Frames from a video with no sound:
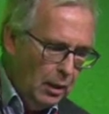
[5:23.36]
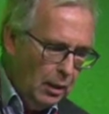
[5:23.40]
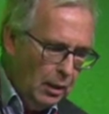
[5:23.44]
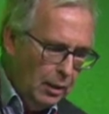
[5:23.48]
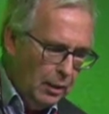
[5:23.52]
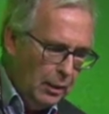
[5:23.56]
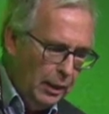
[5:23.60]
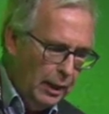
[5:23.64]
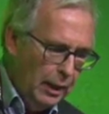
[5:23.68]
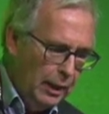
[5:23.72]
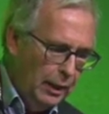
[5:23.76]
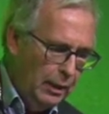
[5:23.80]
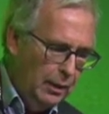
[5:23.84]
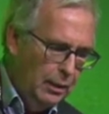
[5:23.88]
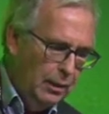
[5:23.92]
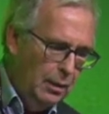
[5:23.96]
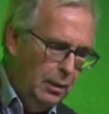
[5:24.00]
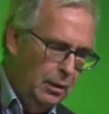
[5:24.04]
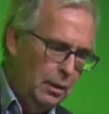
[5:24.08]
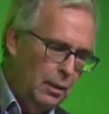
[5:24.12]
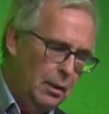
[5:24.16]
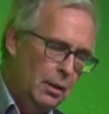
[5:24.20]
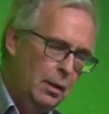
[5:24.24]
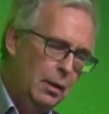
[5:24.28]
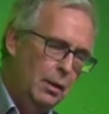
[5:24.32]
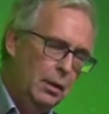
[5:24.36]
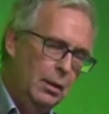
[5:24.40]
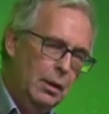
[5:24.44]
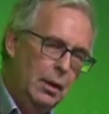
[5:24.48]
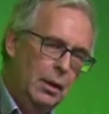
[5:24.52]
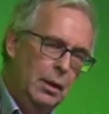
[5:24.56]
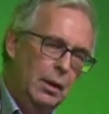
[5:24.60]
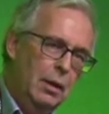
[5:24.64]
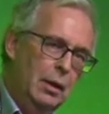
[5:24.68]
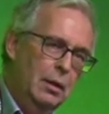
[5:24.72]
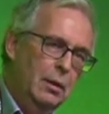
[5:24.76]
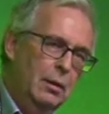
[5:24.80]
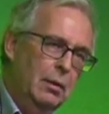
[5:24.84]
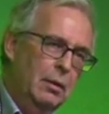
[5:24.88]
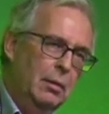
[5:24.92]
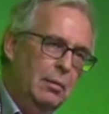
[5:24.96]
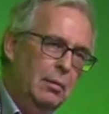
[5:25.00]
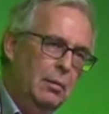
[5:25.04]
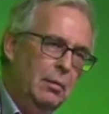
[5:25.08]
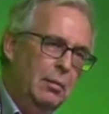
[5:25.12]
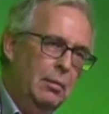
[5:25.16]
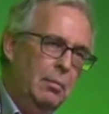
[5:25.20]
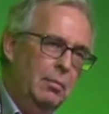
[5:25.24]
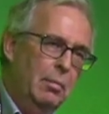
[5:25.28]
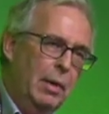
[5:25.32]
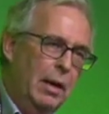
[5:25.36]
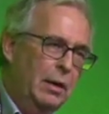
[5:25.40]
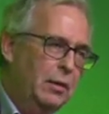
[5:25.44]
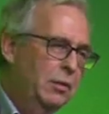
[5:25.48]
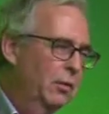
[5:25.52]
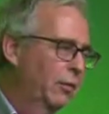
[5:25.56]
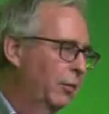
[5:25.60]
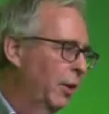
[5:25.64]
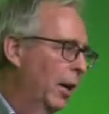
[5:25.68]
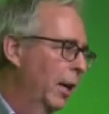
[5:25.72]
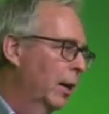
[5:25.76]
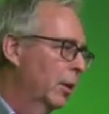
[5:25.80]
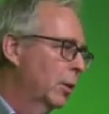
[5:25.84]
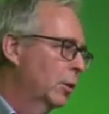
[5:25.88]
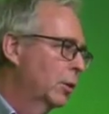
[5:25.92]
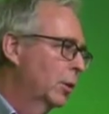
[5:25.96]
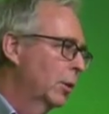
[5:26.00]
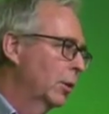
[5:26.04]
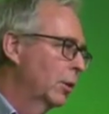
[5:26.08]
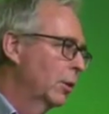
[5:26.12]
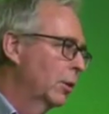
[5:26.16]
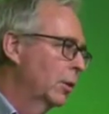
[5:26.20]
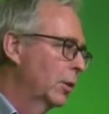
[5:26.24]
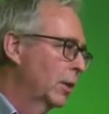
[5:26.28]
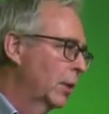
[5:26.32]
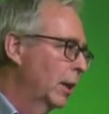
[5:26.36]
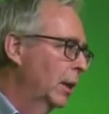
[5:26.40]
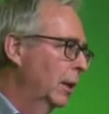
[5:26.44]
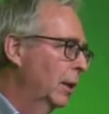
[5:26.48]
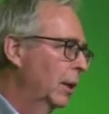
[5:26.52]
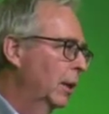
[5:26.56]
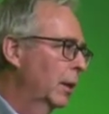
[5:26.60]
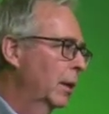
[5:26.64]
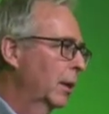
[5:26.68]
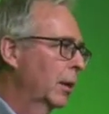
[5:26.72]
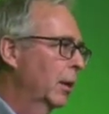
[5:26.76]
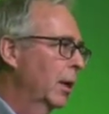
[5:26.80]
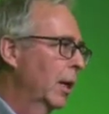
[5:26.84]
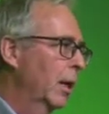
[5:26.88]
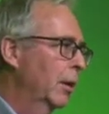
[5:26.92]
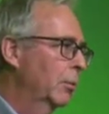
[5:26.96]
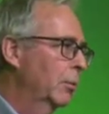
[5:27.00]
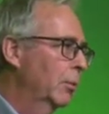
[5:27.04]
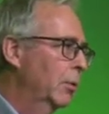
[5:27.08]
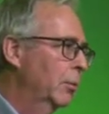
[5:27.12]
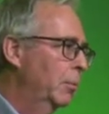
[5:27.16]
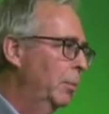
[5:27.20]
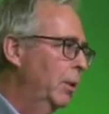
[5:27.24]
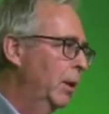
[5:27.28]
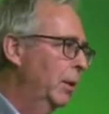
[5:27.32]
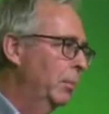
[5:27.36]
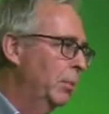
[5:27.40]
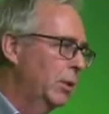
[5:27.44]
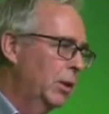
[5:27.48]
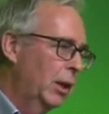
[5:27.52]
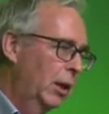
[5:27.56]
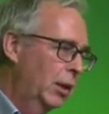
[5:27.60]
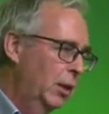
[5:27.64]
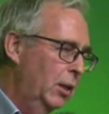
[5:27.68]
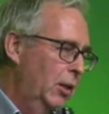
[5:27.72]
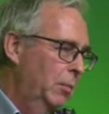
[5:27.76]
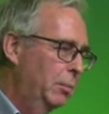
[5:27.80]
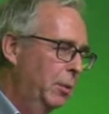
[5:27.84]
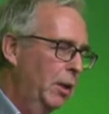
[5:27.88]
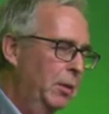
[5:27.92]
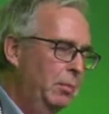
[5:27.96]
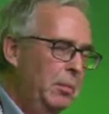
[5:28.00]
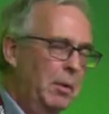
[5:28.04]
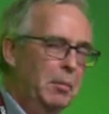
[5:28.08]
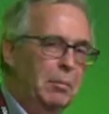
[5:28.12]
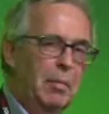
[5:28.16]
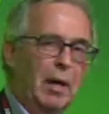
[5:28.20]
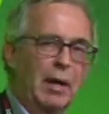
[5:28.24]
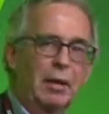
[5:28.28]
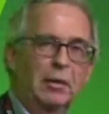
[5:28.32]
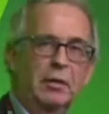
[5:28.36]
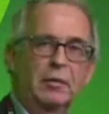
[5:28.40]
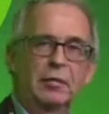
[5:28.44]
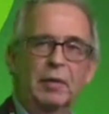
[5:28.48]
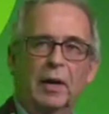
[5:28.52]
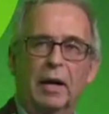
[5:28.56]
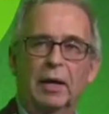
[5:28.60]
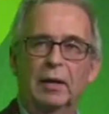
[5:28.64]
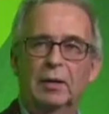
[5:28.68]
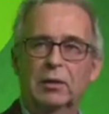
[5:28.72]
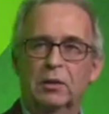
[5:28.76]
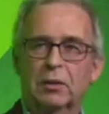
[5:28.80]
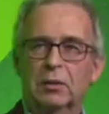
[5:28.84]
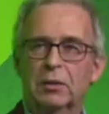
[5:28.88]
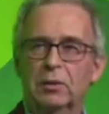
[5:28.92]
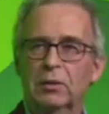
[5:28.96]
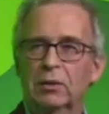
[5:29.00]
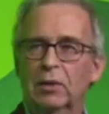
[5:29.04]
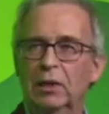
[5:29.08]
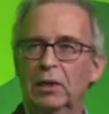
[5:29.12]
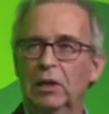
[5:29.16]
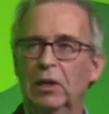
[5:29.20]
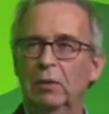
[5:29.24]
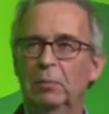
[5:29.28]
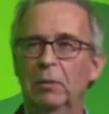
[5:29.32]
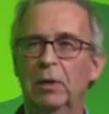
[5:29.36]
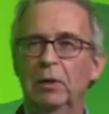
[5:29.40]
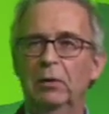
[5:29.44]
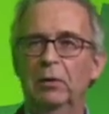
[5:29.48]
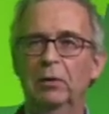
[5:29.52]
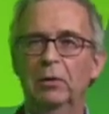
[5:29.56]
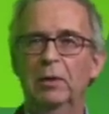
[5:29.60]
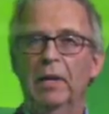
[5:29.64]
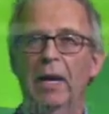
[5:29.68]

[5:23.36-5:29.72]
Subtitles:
Then the manufacturers think it would be, particularly the premium manufacturers, think it'd be a good